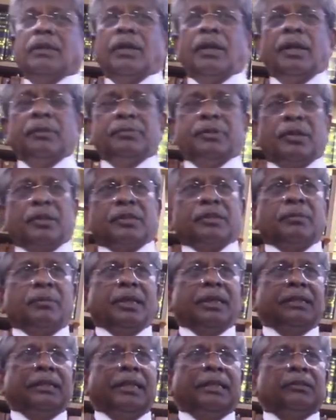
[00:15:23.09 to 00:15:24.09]
observation
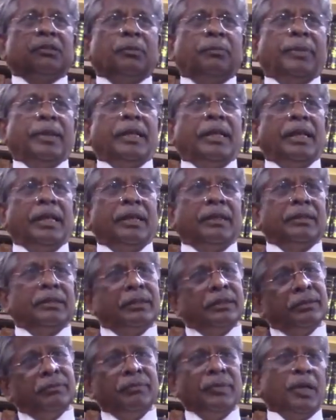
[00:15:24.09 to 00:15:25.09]
mahazar exhibit P9.
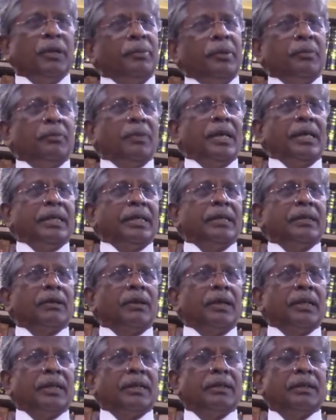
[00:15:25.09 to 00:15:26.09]
We have been marking,
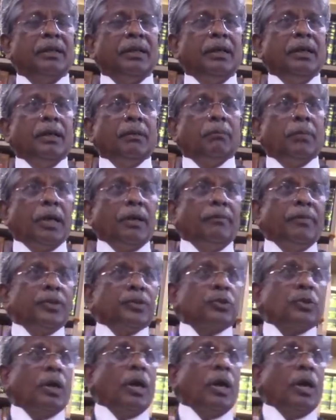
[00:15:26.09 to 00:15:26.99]
all right. But we should